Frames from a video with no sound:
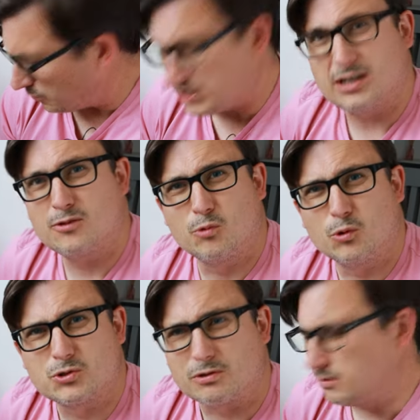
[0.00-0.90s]
Well, there's no
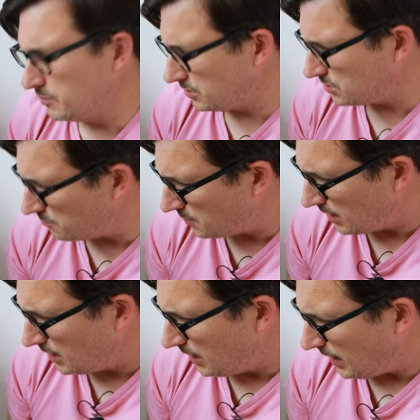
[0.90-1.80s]
water in the bottom
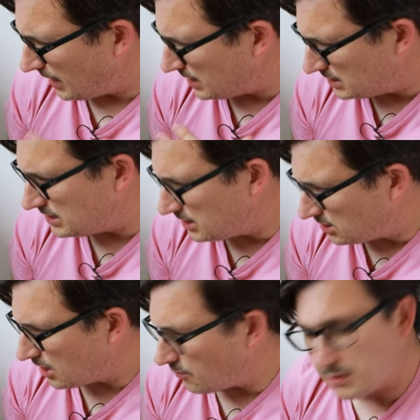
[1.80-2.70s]
and it
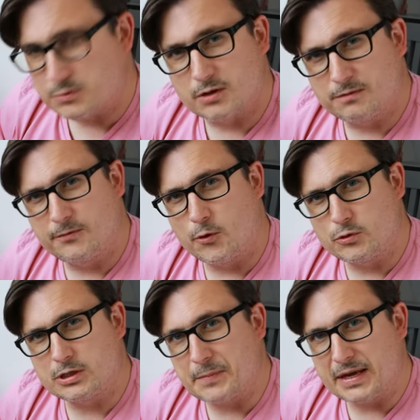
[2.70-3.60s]
did go up to
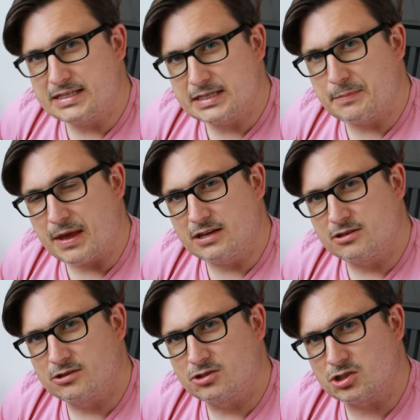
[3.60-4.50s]
full speed
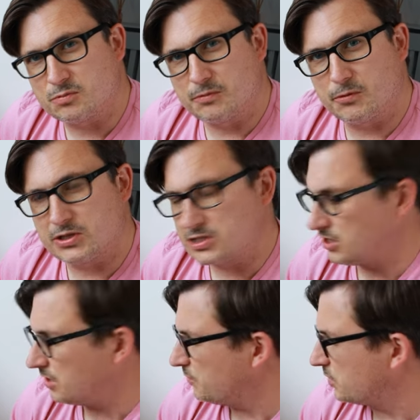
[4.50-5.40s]
spin just before I
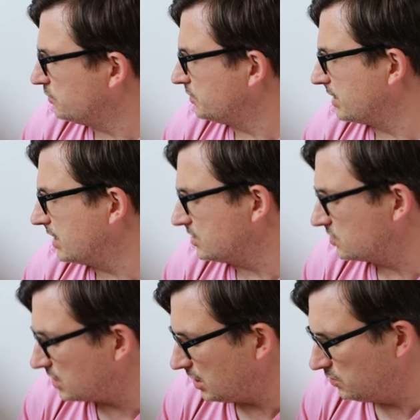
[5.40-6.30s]
started recording this.
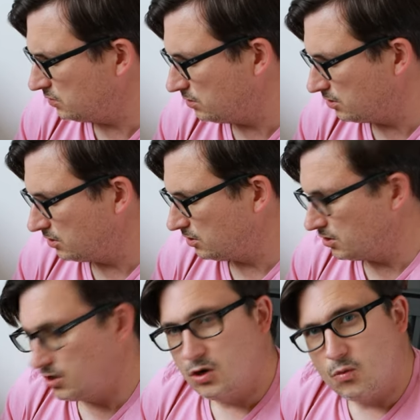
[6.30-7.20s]
So
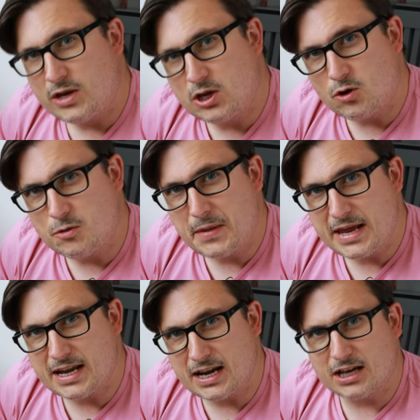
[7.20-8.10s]
we could
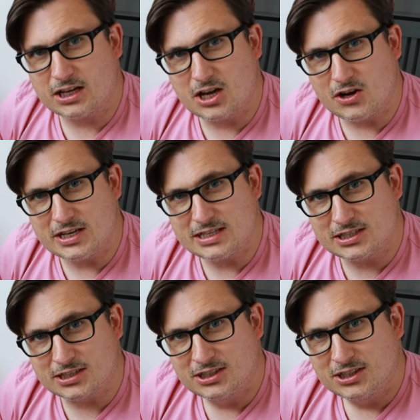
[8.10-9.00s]
be in luck,
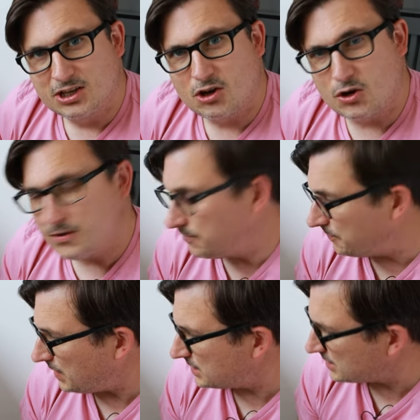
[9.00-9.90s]
guys. Could have
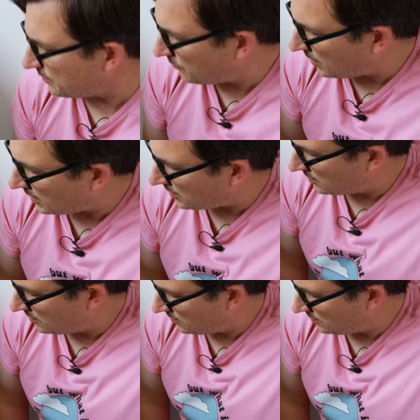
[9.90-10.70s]
fixed something.